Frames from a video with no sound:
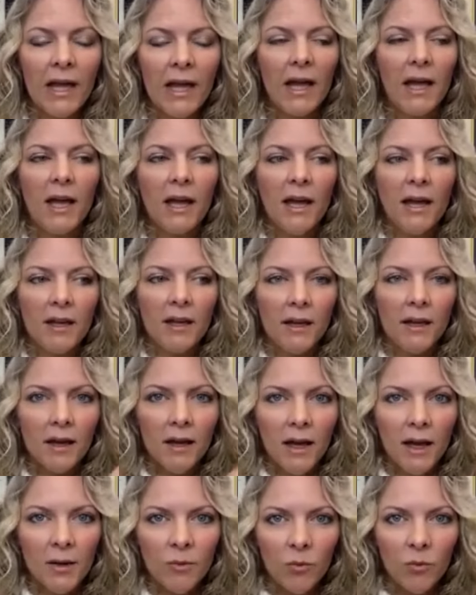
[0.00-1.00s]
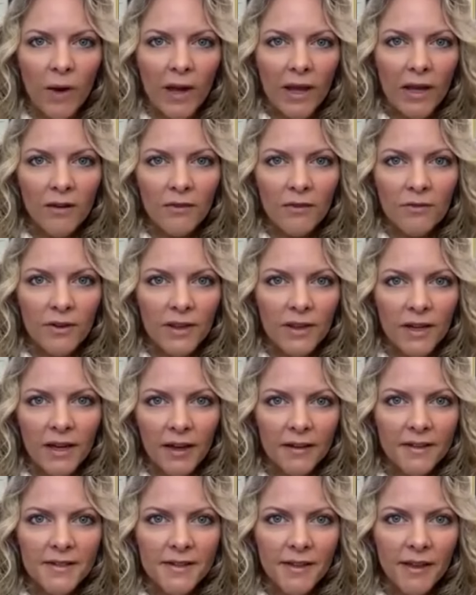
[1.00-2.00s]
and I'm waiting for the
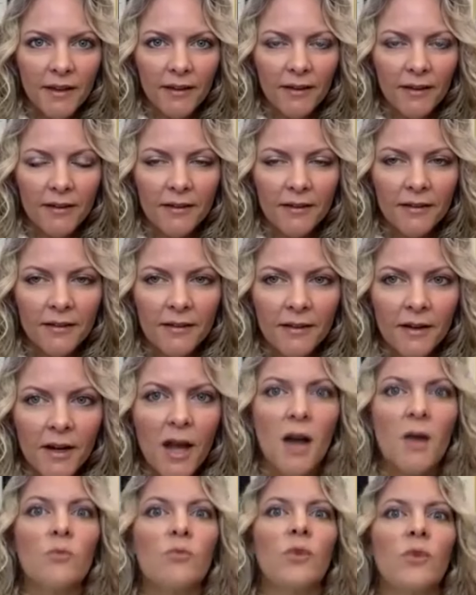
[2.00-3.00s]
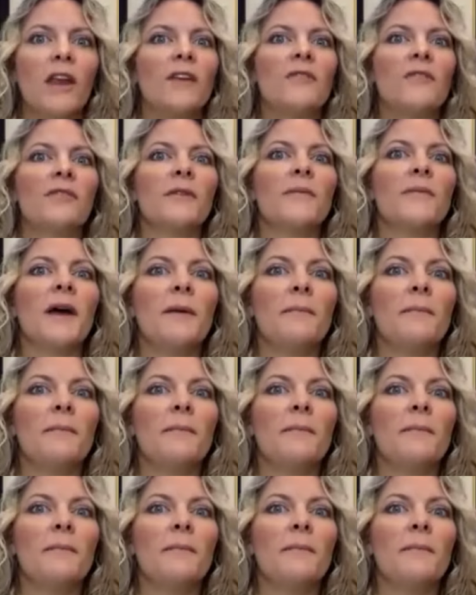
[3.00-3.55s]
next thing. I'm running from that